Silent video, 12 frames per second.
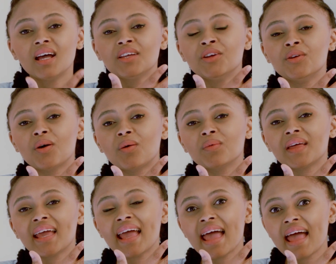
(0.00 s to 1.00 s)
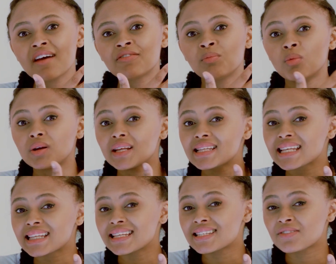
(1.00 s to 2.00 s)
you know, they have morning
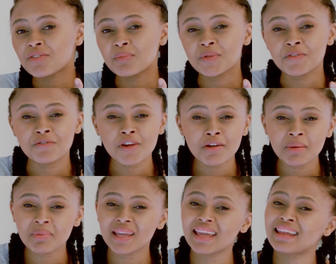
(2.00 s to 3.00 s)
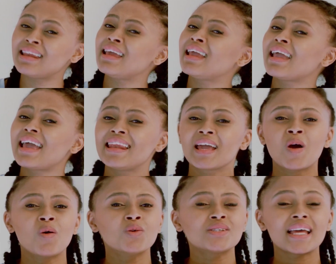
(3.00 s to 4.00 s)
sickness from the very beginning, and it
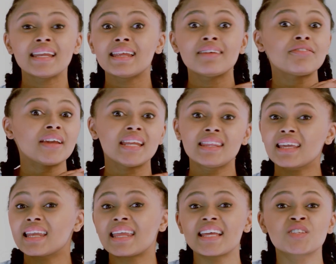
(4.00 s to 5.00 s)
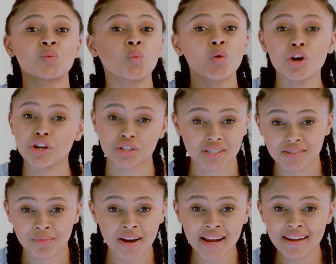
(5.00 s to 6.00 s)
goes, and if anything, it gets worse,
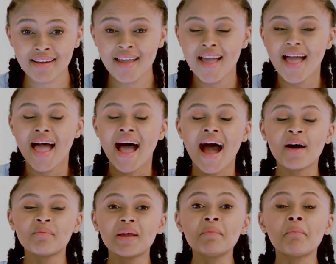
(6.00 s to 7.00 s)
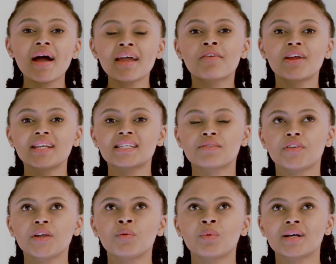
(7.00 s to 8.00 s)
right? And my greatest
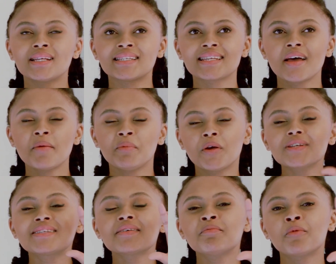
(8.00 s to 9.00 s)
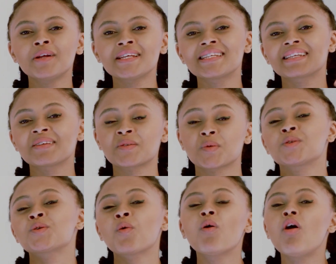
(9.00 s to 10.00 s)
fear was, because the morning sickness was
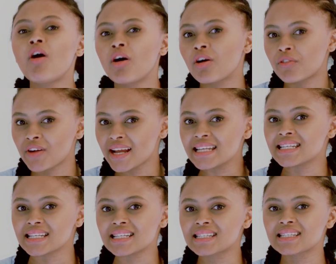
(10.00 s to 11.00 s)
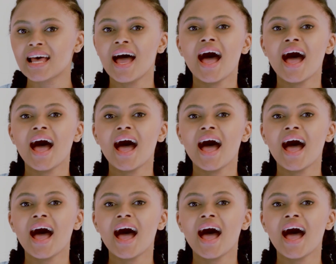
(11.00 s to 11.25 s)
so horrendous,